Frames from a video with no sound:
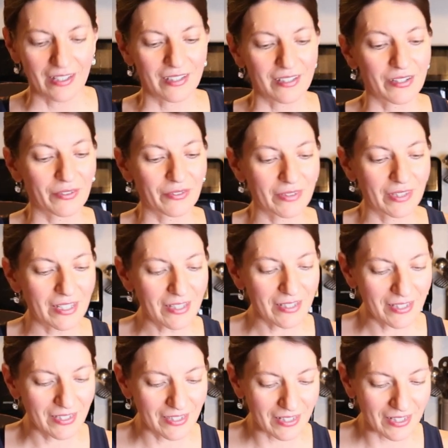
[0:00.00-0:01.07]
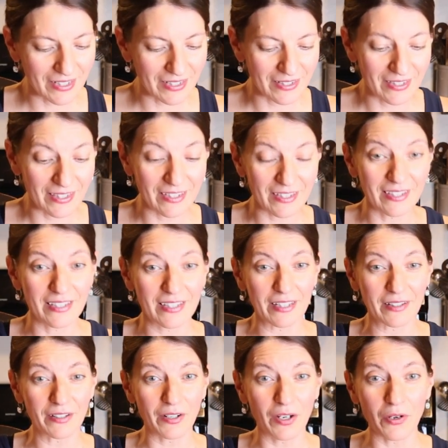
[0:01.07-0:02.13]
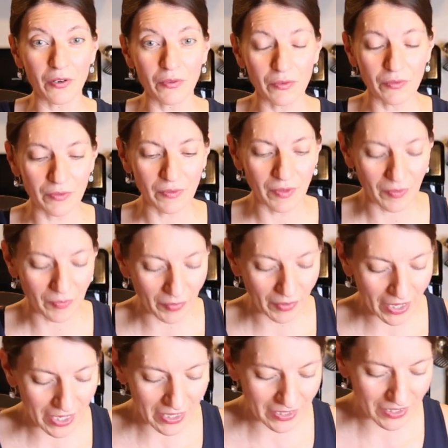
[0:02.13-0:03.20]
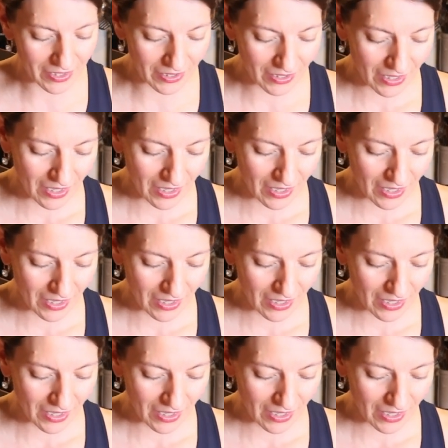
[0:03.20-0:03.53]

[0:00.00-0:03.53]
So this is the silicone brush,